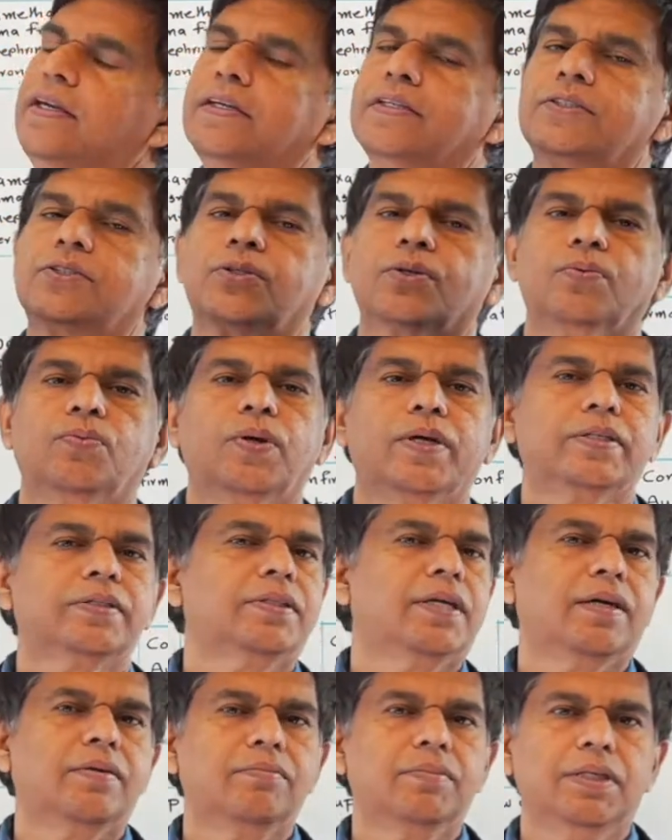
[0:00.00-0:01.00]
So what does
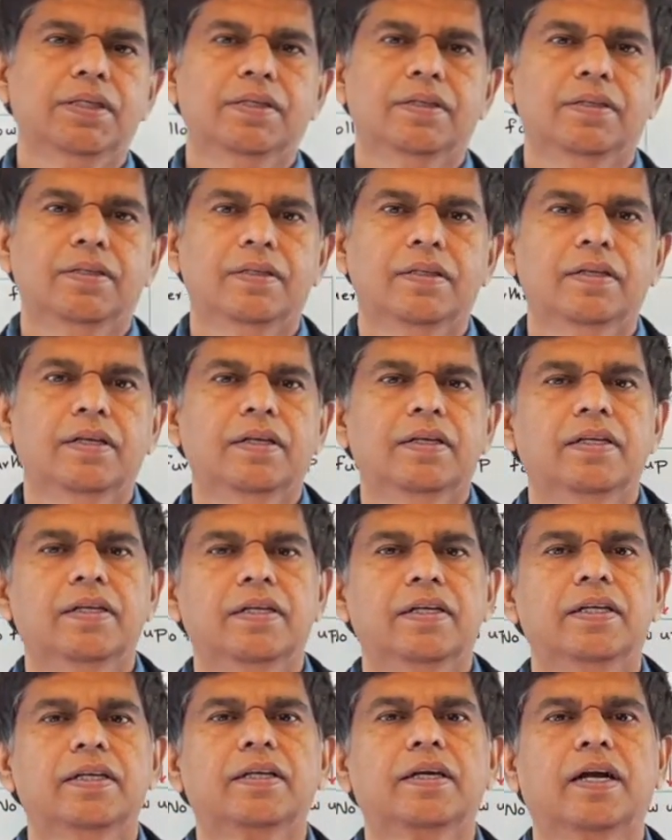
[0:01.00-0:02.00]
that mean?
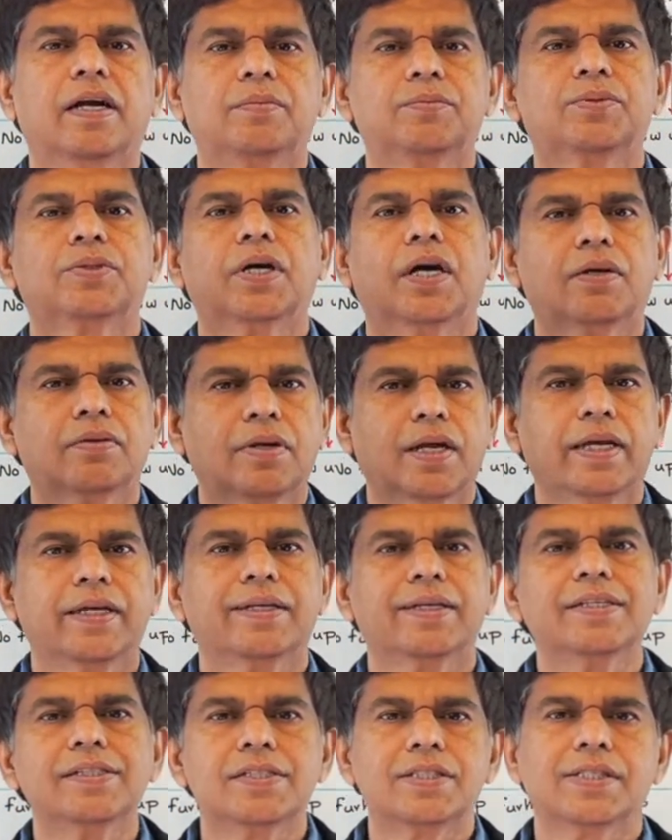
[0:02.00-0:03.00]
It comes out like
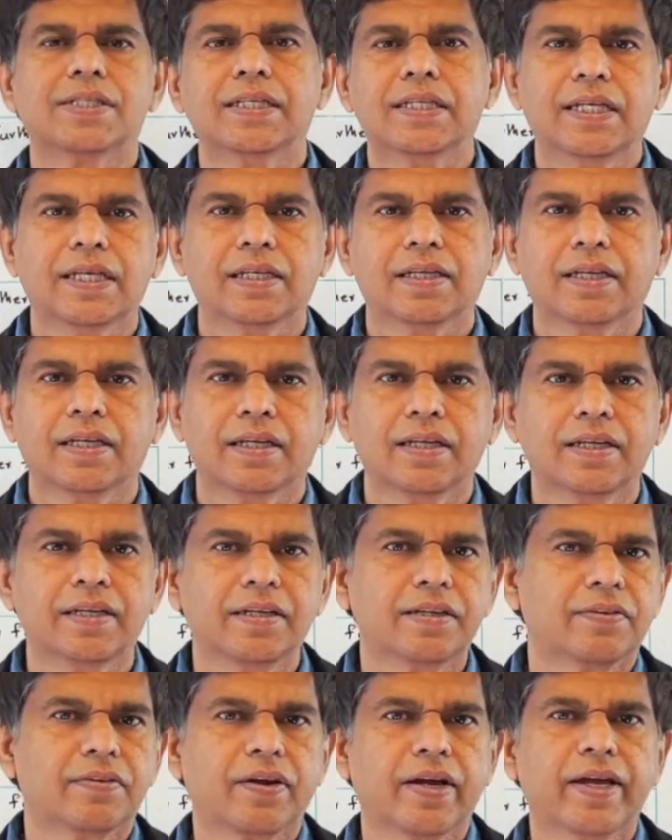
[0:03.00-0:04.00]
incidentally
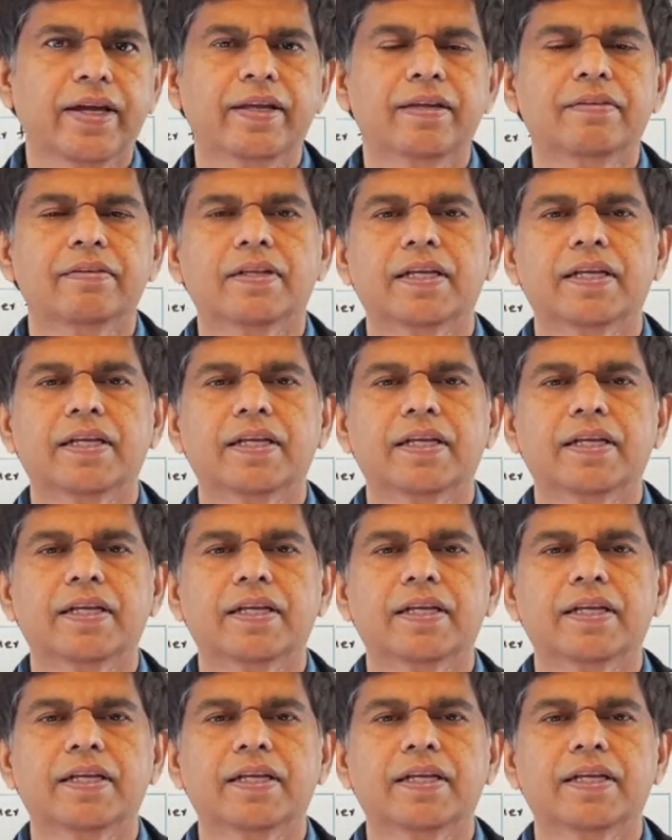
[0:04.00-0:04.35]
right?